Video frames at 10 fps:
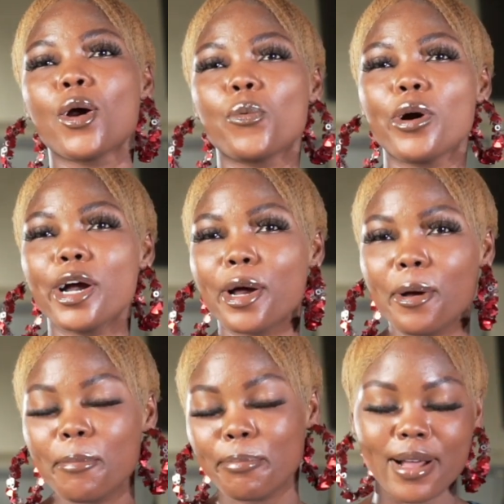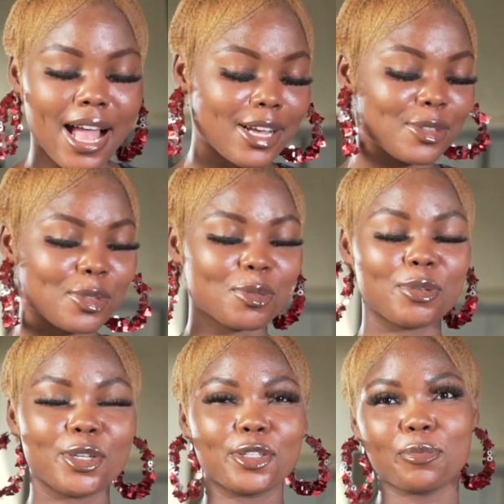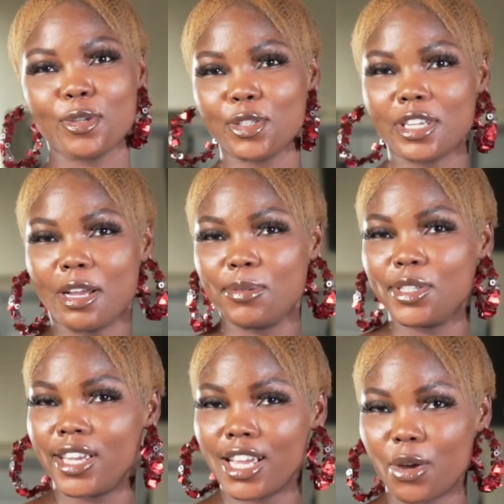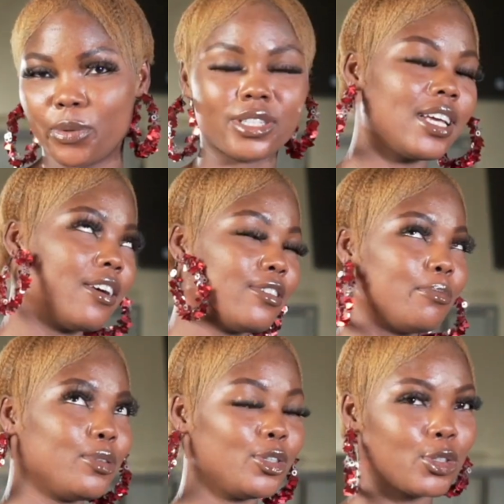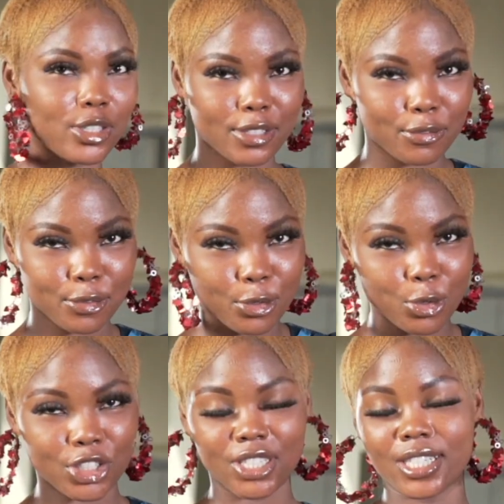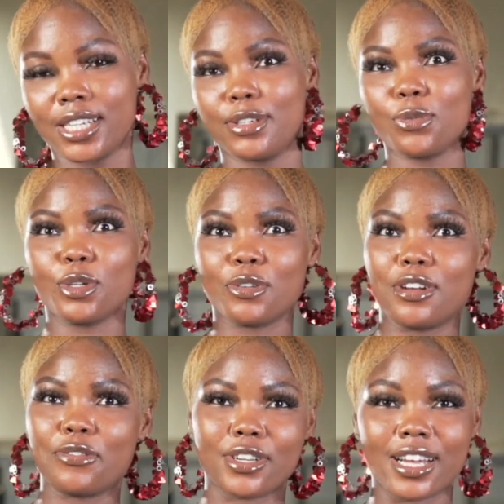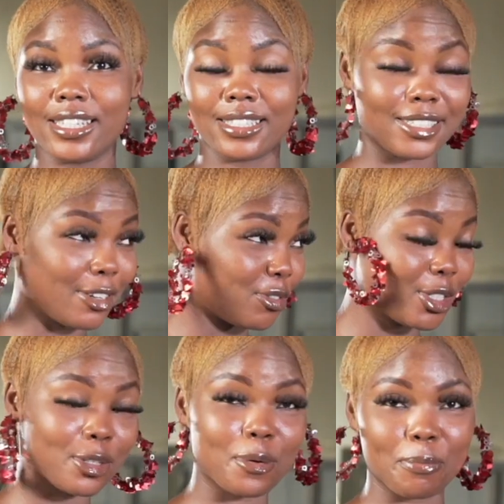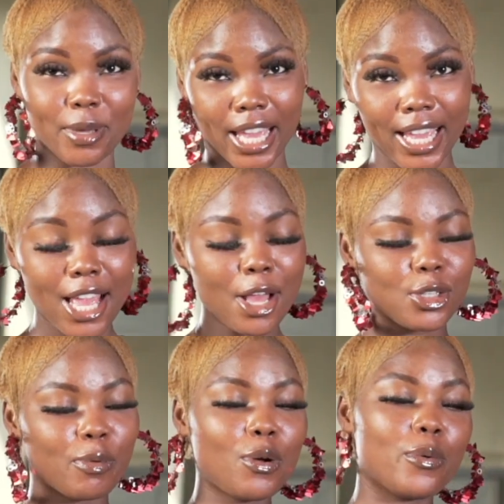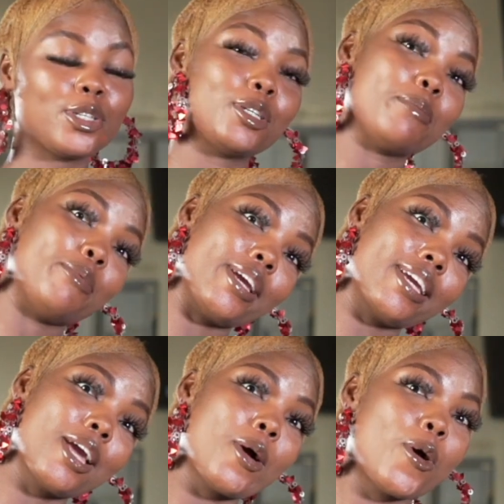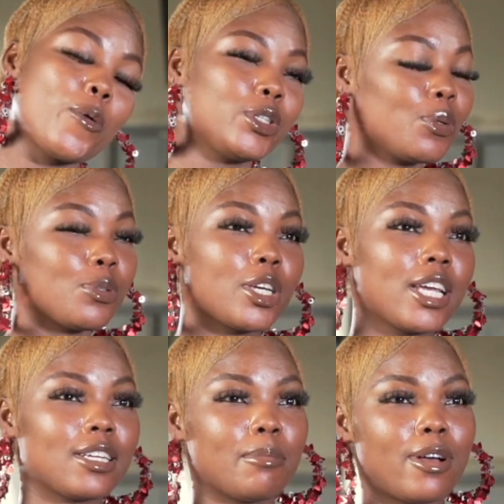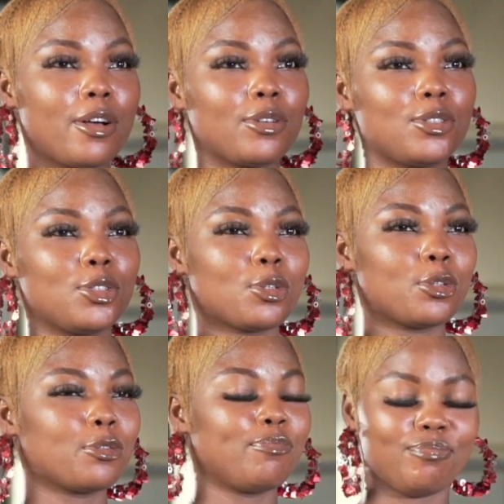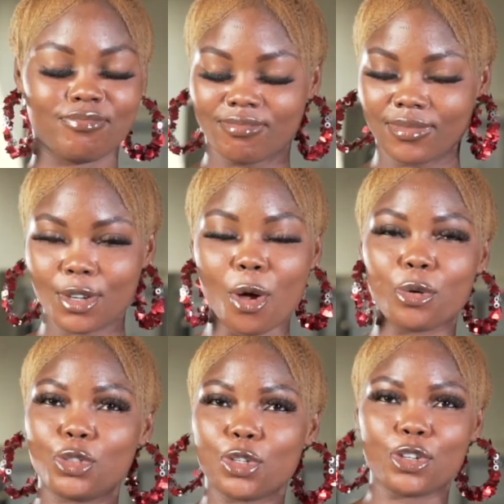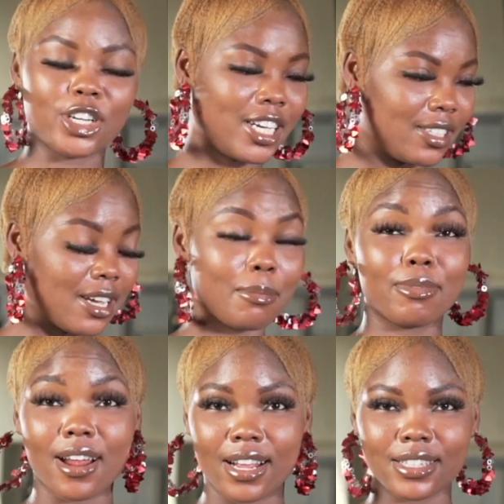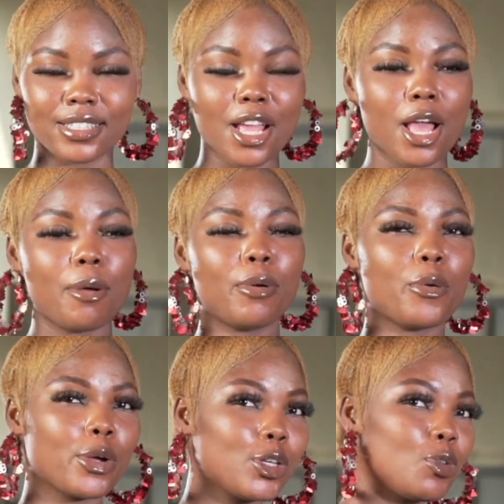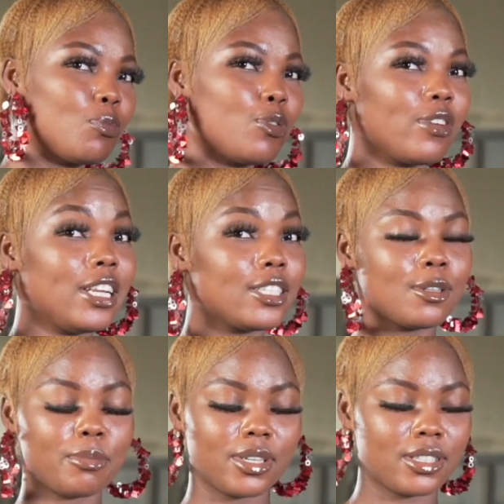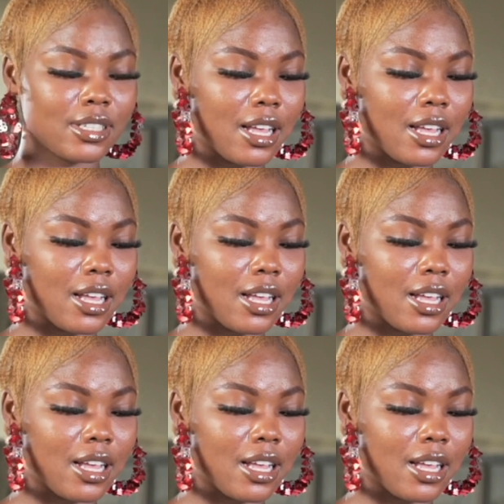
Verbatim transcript: Welcome back to Beyond the Music. I'm still here with the ever beautiful Oshikiri, one of Africa herself, oh, yeah. So before we went on the break, she was talking about, you know, culture and her brand. Mm-hmm. But we're going to move a little bit